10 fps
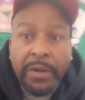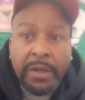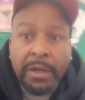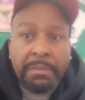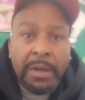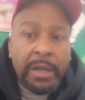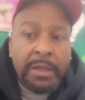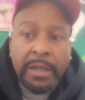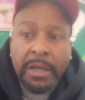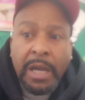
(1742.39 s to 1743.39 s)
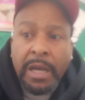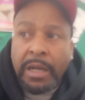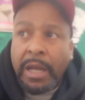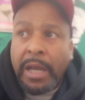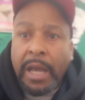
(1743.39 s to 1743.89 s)
fuck up by a nigga that
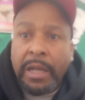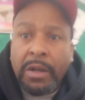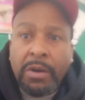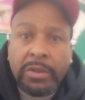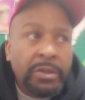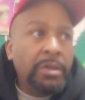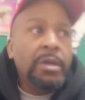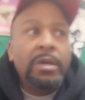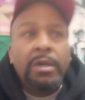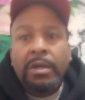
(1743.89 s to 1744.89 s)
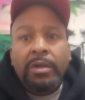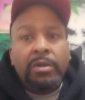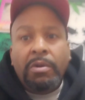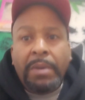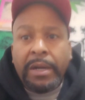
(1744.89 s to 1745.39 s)
had like eight losses.
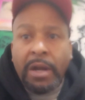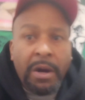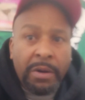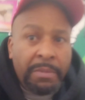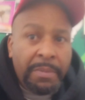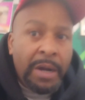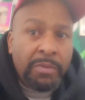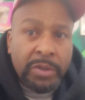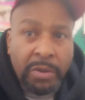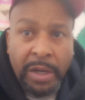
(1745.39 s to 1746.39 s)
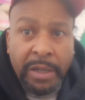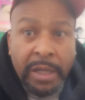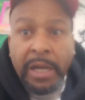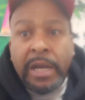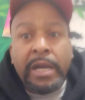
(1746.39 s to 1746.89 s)
Nobody heard about was on that
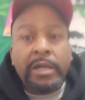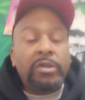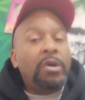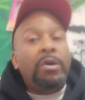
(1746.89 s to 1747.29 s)
nigga ass